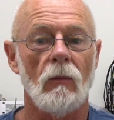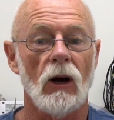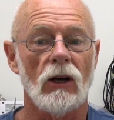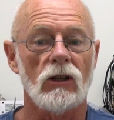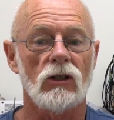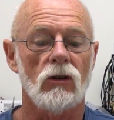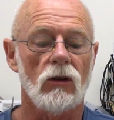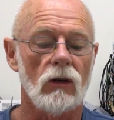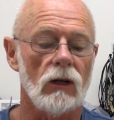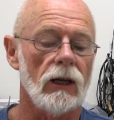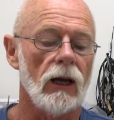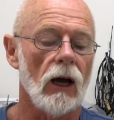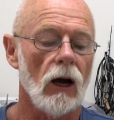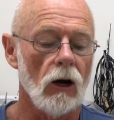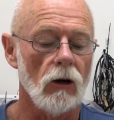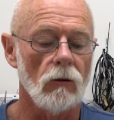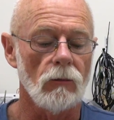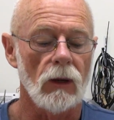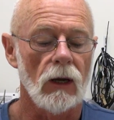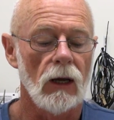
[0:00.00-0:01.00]
I certainly
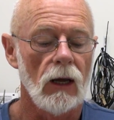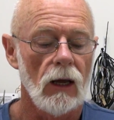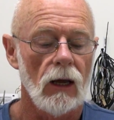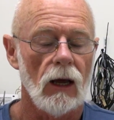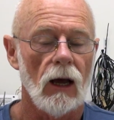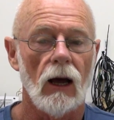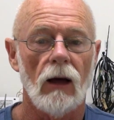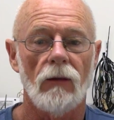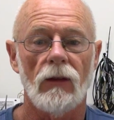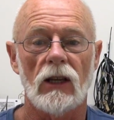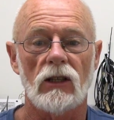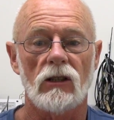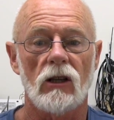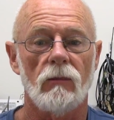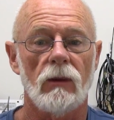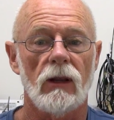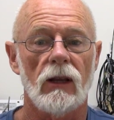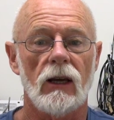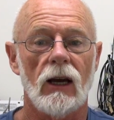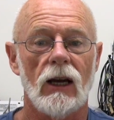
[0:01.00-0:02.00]
hope that's going
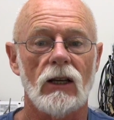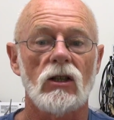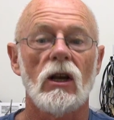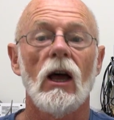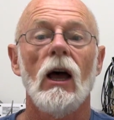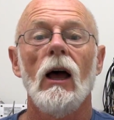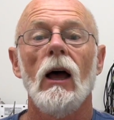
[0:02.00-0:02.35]
to be the case.